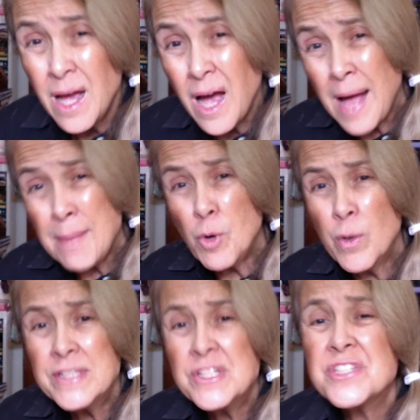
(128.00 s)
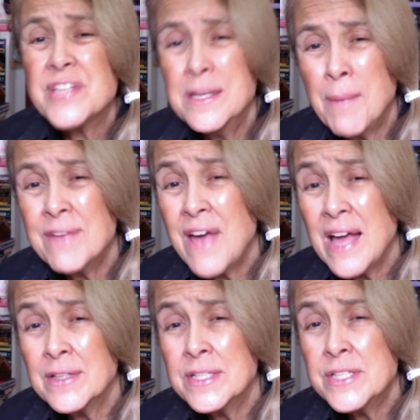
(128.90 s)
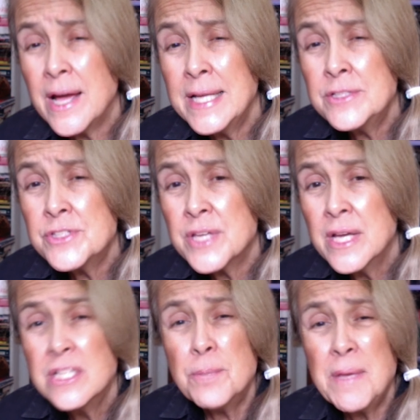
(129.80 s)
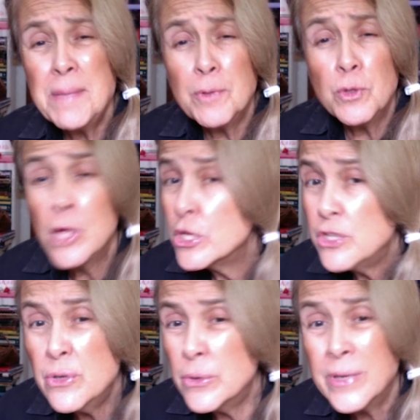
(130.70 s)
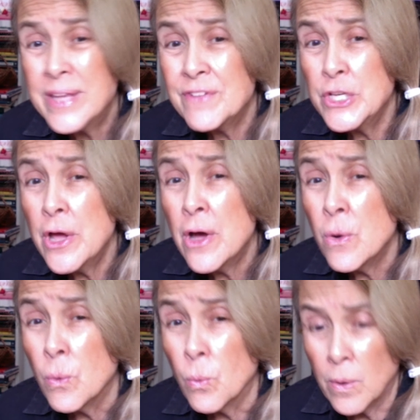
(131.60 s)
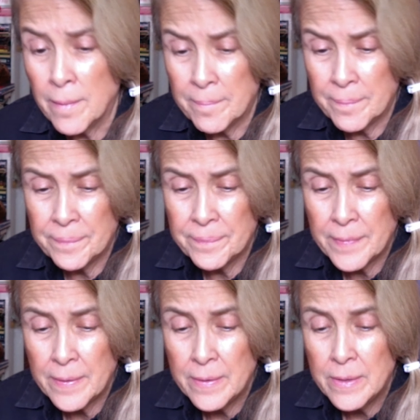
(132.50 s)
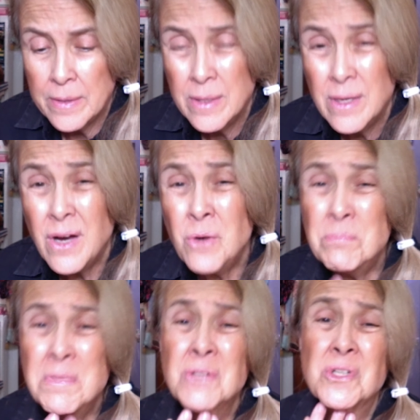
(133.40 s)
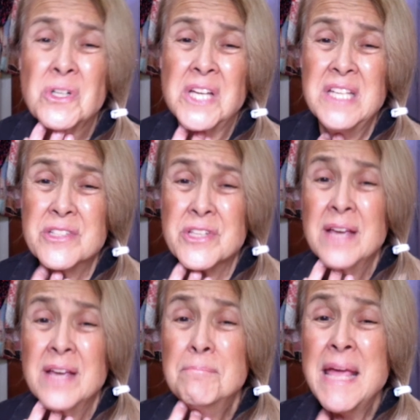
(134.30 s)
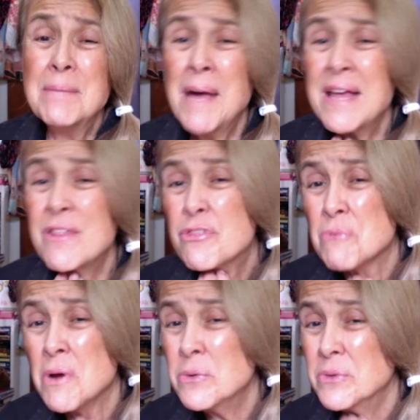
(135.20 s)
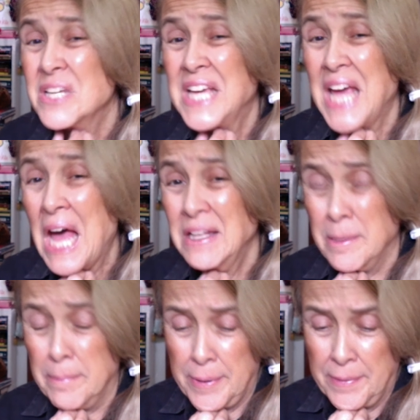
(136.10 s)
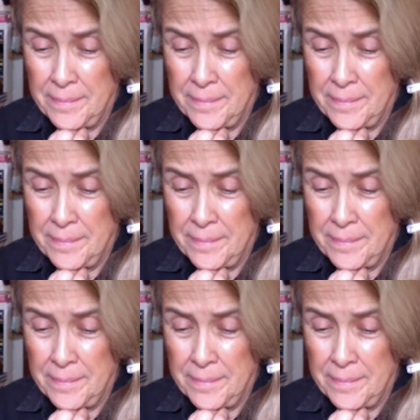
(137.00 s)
I'm going to send my valentines to people you don't even know. Oatmeal cookies make my throat gallop.